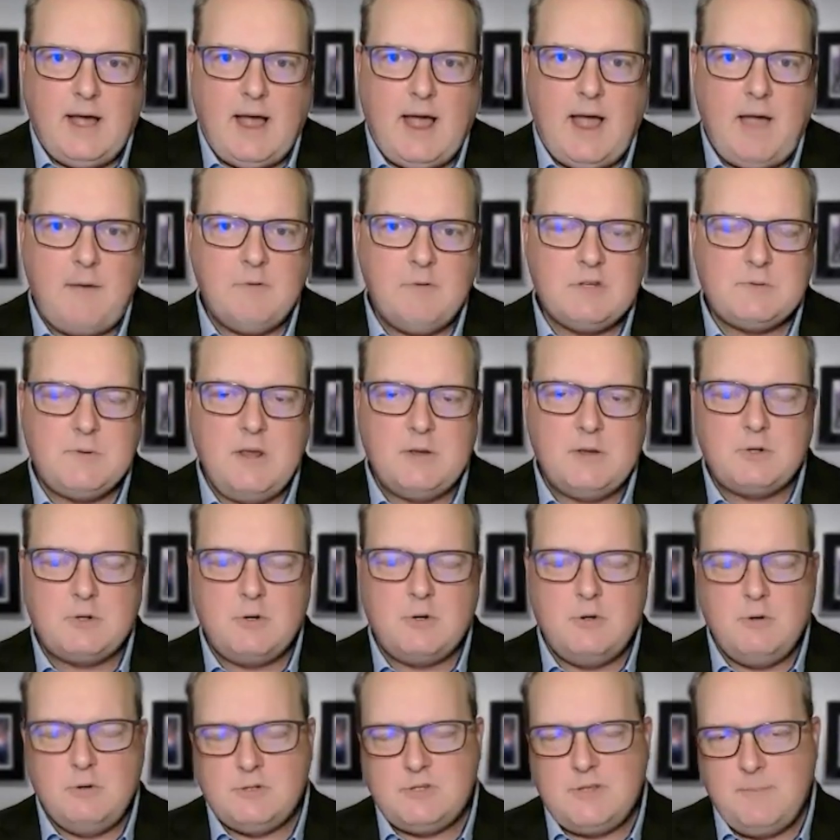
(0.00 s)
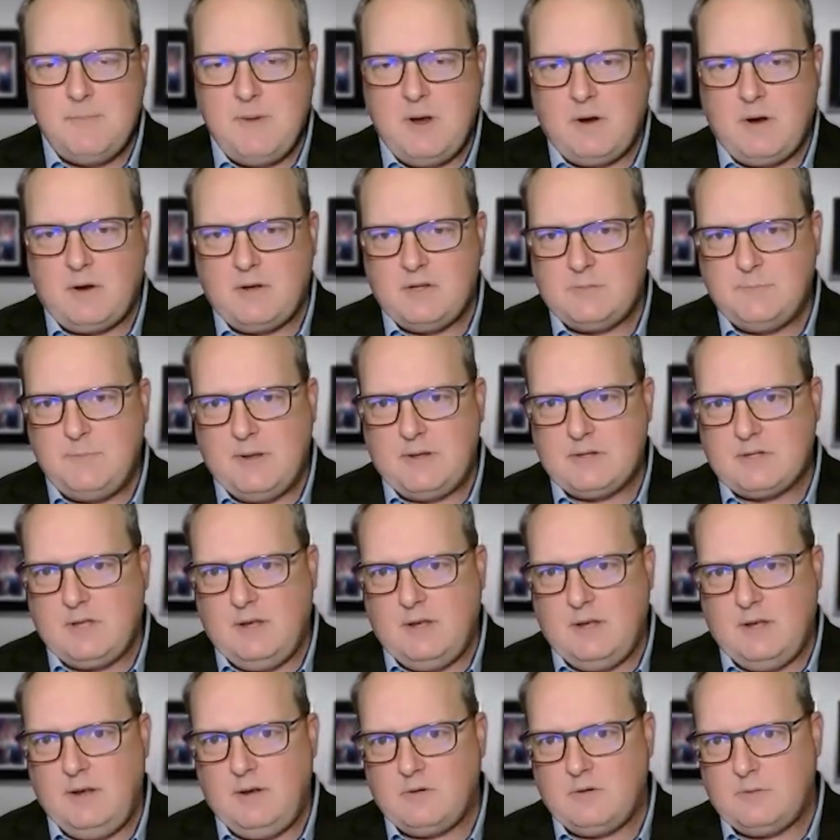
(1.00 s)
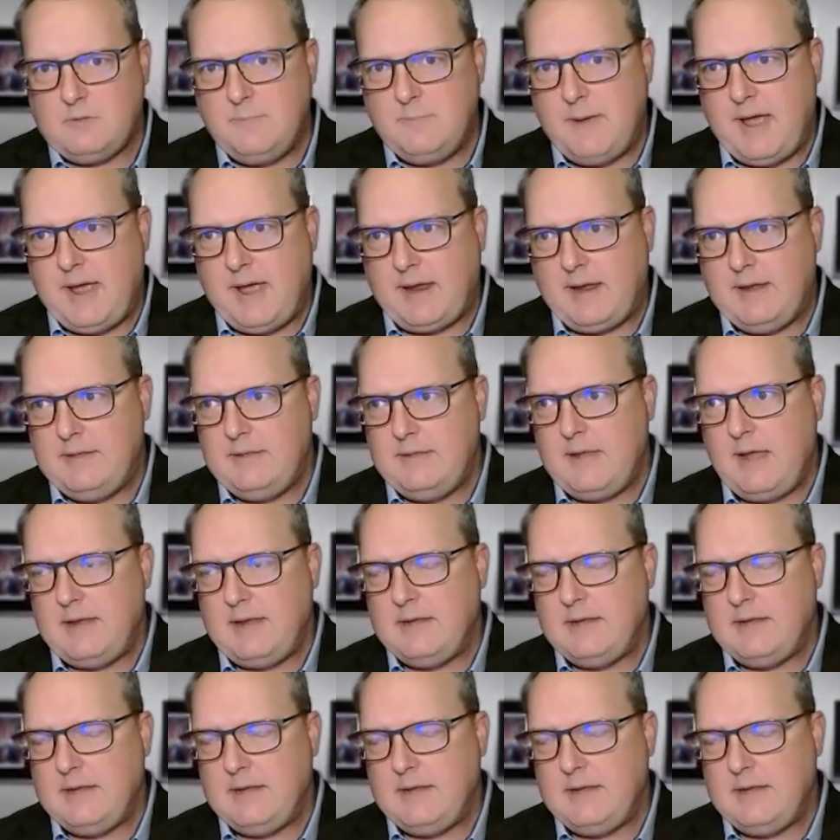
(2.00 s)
I was introduced to America's Best Cleaners back in